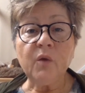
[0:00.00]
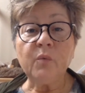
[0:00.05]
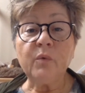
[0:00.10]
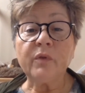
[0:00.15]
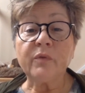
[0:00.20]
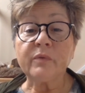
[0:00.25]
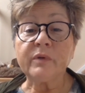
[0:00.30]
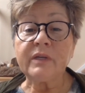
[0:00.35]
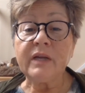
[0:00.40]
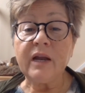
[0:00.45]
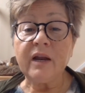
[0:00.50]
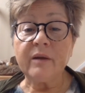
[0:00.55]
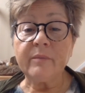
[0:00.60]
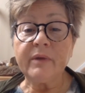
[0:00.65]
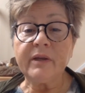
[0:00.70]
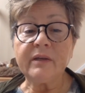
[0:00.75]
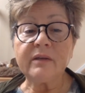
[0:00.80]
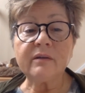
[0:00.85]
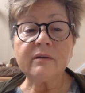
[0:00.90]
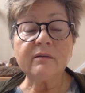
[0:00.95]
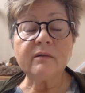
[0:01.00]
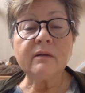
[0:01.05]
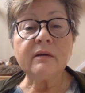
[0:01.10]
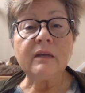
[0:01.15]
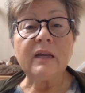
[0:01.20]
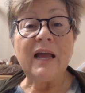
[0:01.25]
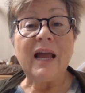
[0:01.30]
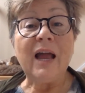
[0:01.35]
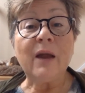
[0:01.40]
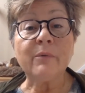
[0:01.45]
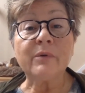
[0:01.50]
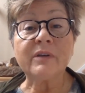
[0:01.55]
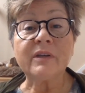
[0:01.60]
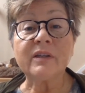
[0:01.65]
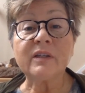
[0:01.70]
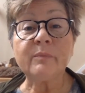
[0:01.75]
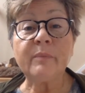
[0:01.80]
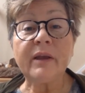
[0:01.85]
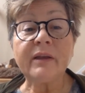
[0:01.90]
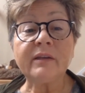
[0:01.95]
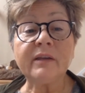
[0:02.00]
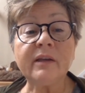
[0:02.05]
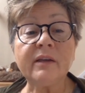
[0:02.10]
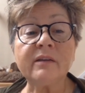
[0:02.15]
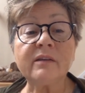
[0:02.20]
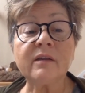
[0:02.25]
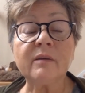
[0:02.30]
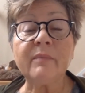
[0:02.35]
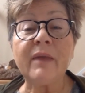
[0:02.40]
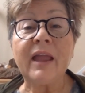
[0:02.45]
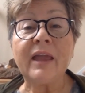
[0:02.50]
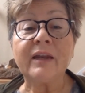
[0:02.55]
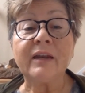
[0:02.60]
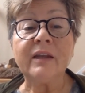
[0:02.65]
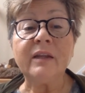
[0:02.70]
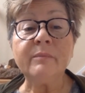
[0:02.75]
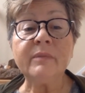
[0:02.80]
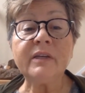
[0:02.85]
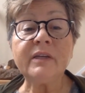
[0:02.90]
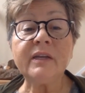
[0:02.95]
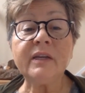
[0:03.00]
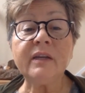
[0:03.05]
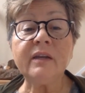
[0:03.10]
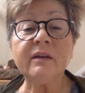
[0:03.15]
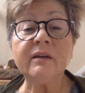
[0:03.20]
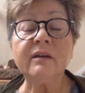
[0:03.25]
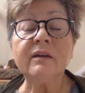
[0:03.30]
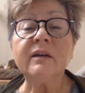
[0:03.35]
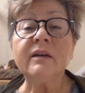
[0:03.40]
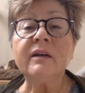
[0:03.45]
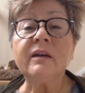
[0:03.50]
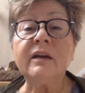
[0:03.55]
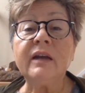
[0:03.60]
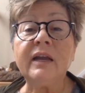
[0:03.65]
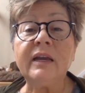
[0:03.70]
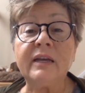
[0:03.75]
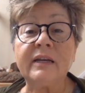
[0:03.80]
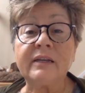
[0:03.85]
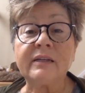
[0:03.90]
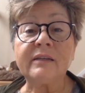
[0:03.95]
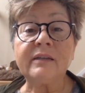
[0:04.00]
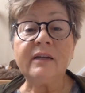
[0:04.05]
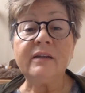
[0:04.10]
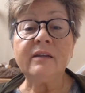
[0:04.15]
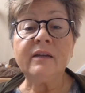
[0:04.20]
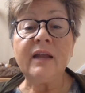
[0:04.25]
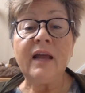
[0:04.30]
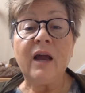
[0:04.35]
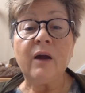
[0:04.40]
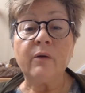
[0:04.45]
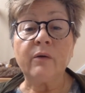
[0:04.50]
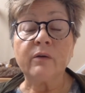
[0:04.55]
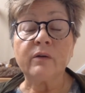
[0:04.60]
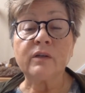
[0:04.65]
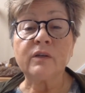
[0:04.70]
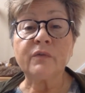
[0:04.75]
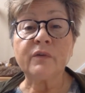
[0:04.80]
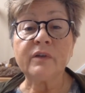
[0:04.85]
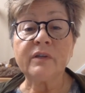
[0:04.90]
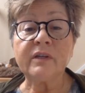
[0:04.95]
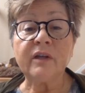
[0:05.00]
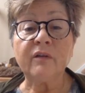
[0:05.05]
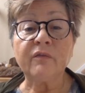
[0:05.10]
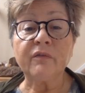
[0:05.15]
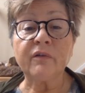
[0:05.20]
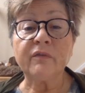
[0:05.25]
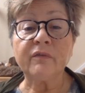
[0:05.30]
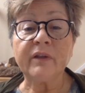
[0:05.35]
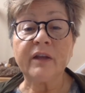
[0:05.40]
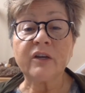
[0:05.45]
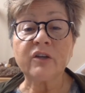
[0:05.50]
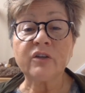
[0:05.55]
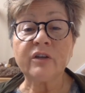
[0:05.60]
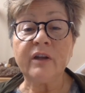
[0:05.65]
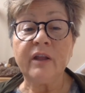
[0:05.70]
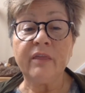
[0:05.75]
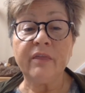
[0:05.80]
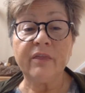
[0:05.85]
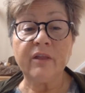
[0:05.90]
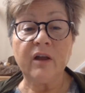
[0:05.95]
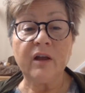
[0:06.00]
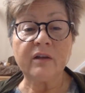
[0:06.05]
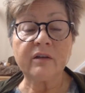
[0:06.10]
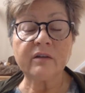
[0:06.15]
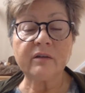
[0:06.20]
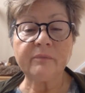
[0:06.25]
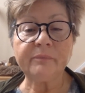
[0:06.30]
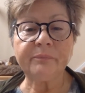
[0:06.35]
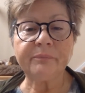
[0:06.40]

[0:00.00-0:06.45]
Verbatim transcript: With retirement, I was expecting some anonymity and extended hours for self reflection and thought.